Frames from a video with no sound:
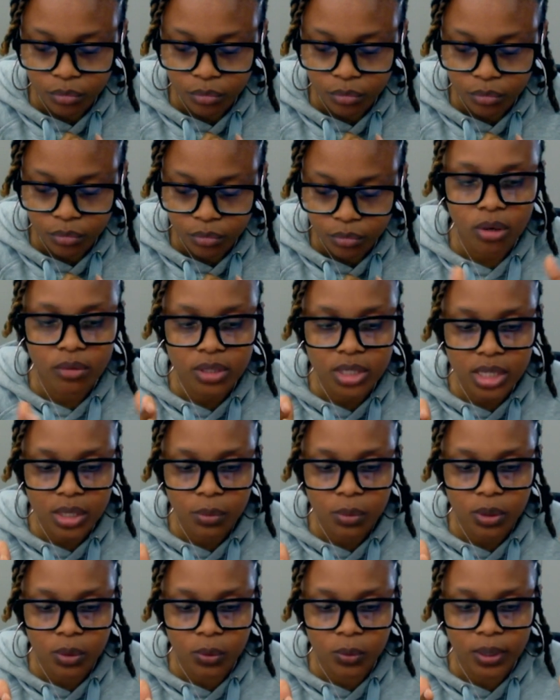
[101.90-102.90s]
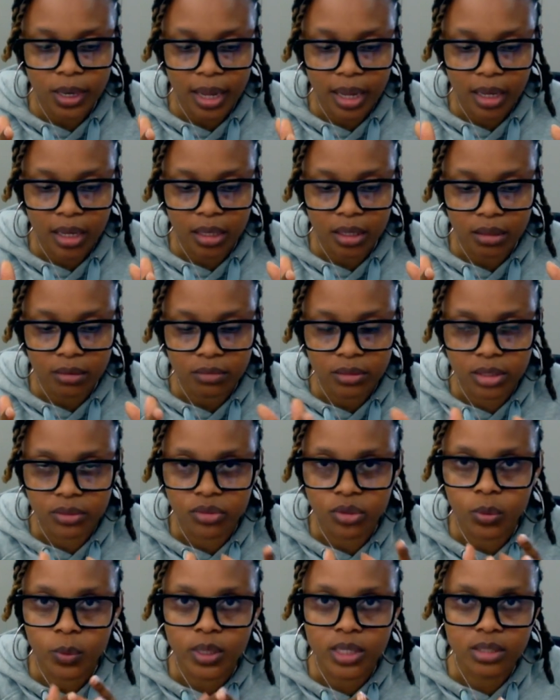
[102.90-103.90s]
So obviously we all have
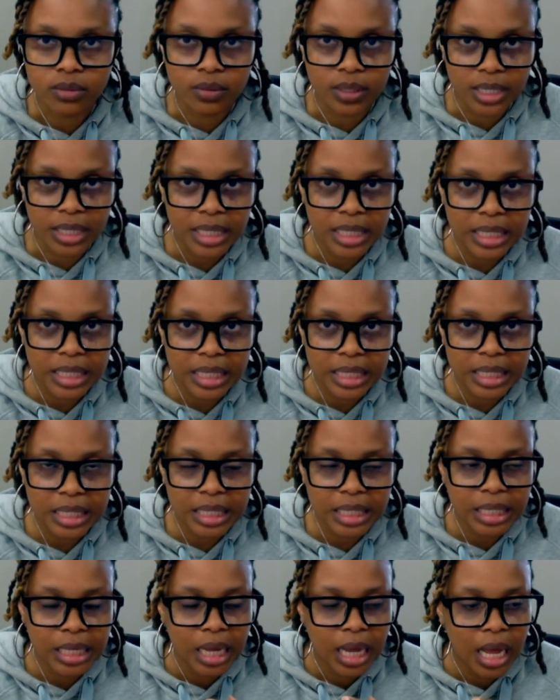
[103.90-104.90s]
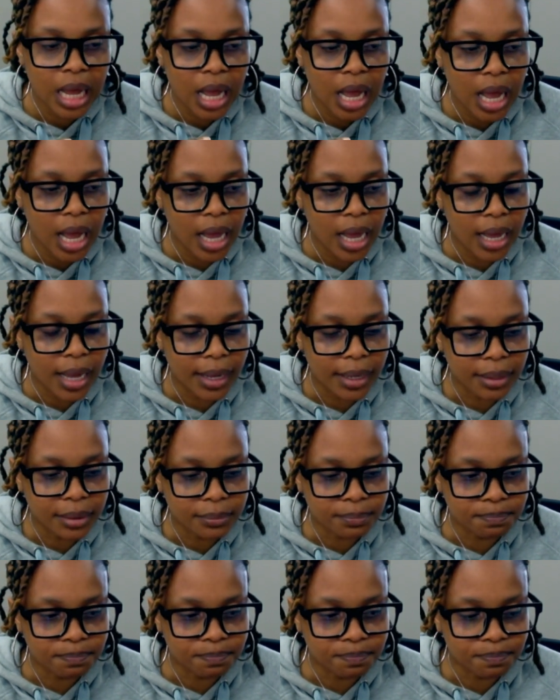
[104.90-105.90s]
different ways of healing.
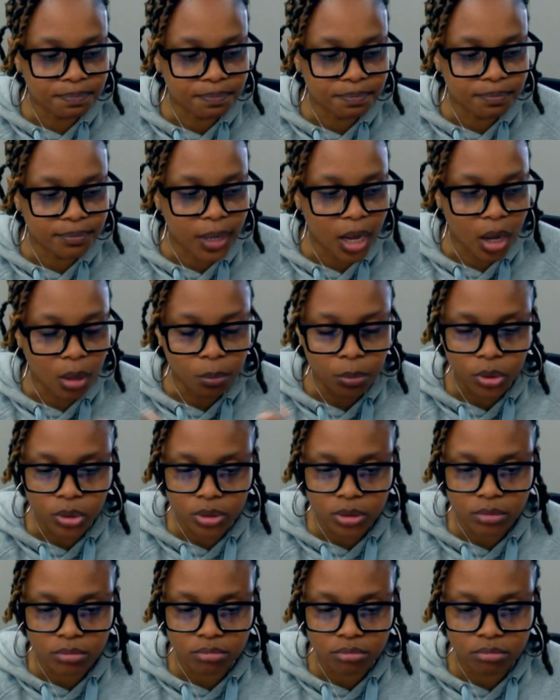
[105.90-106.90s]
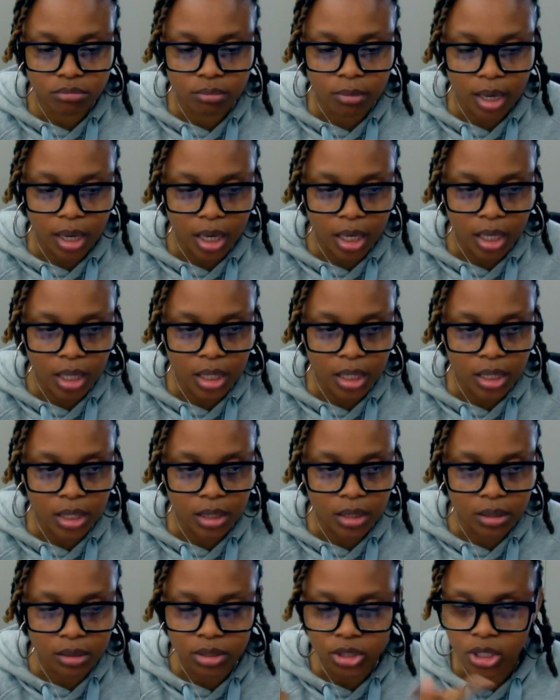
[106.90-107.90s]
I'll put my
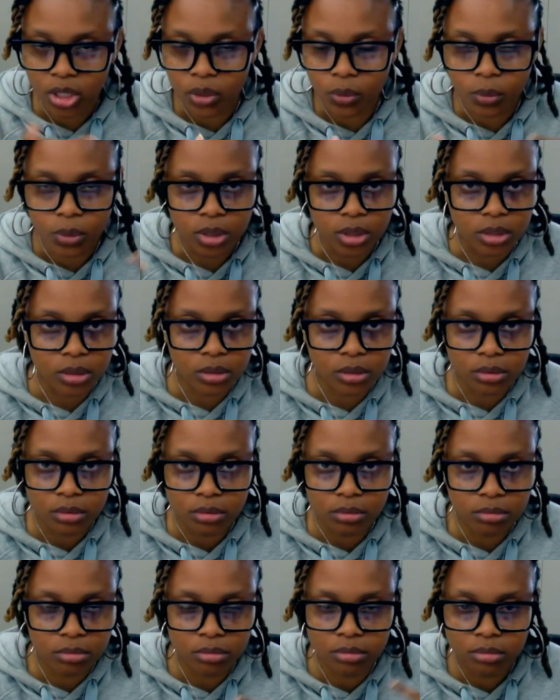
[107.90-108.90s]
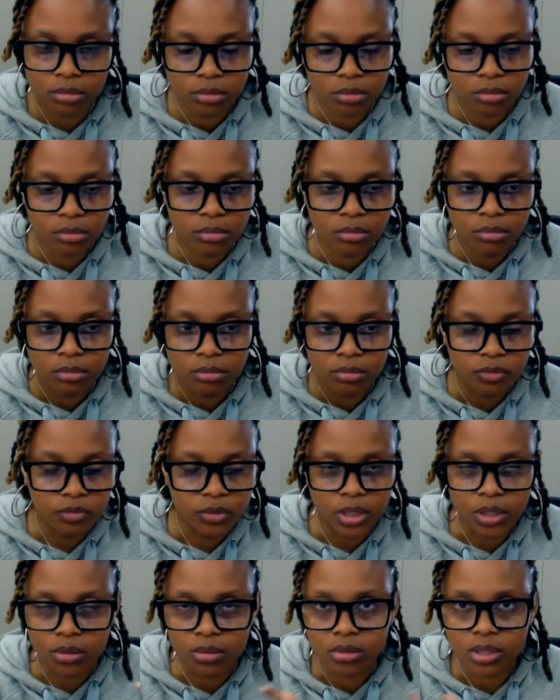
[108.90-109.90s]
shadow work
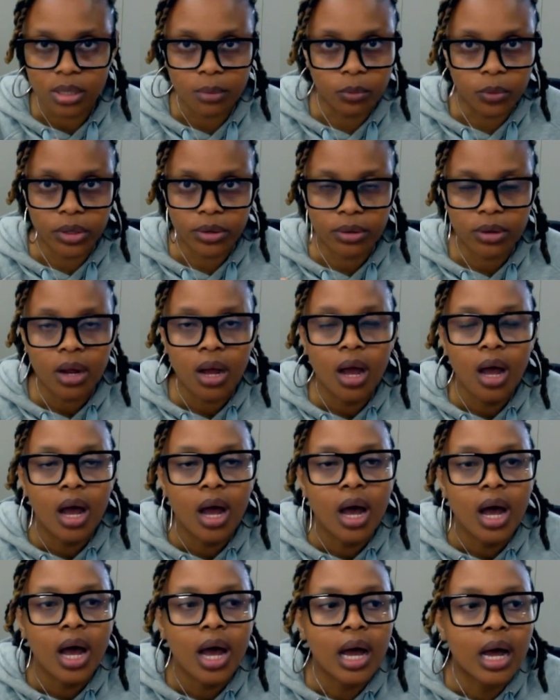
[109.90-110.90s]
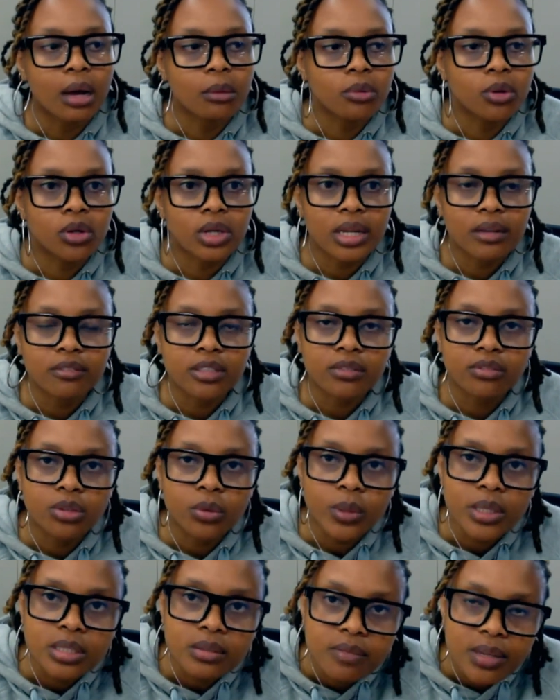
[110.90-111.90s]
video somewhere. We all have
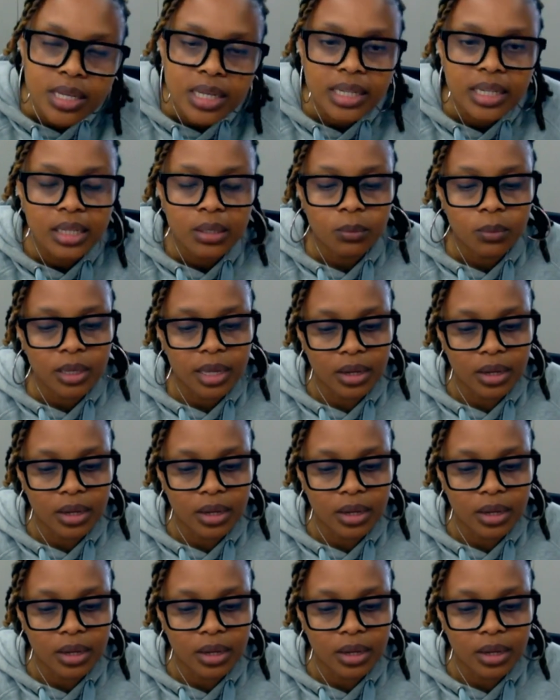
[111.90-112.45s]
different ways of healing.